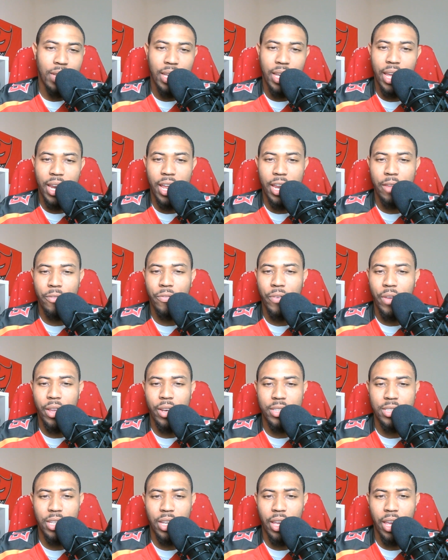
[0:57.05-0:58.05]
He had 80
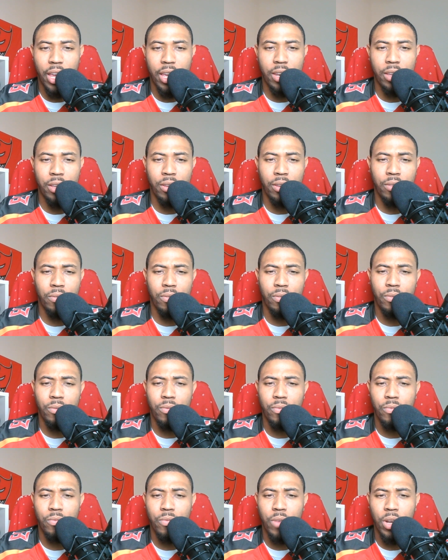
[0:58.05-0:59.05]
fantasy, 80
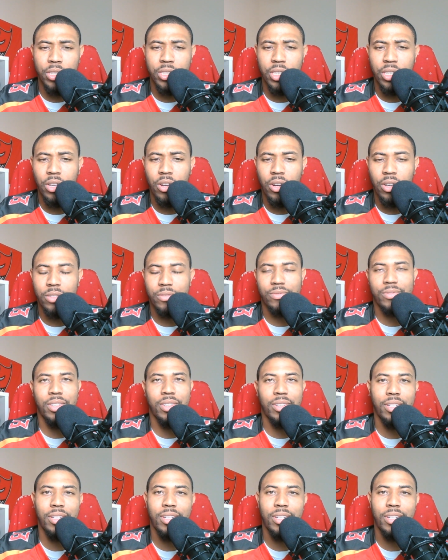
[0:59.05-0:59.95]
rushing yard.